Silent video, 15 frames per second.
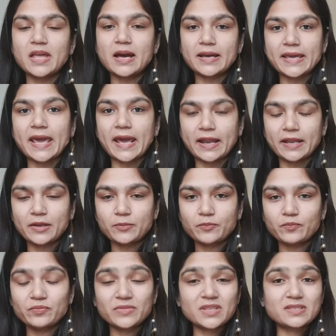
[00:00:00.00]
Again,
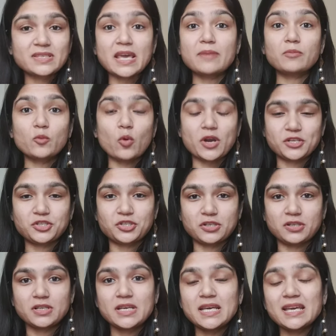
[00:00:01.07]
the same question.
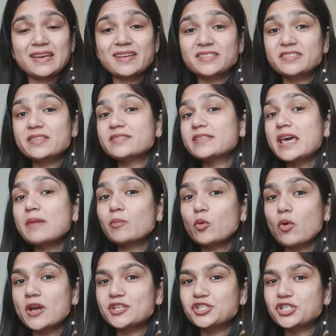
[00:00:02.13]
It's the same
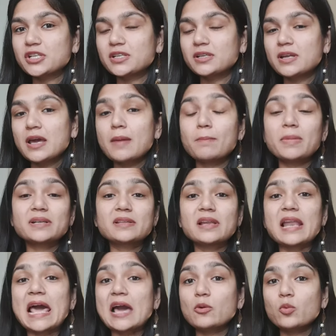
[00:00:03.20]
question, but the
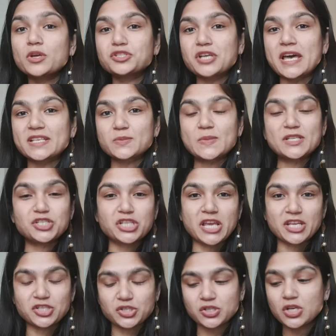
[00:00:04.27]
language has been
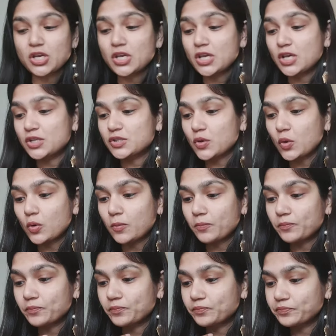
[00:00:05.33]
changed.
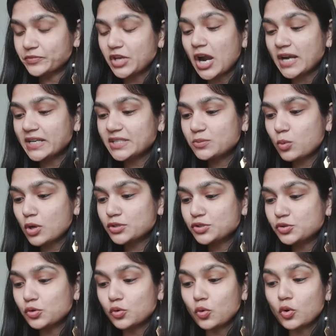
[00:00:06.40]
So the artist wants
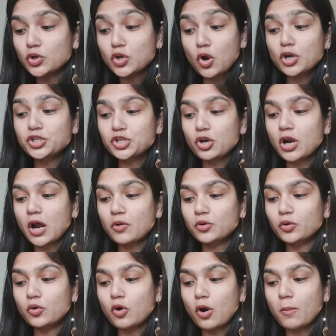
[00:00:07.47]
to know, not sure how
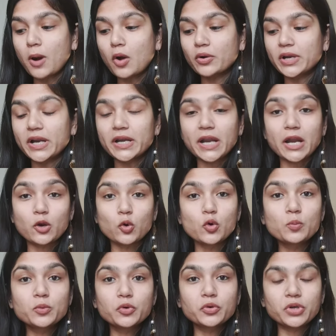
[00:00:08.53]
to go about it and
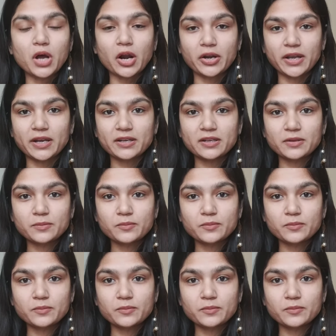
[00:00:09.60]
whom to target.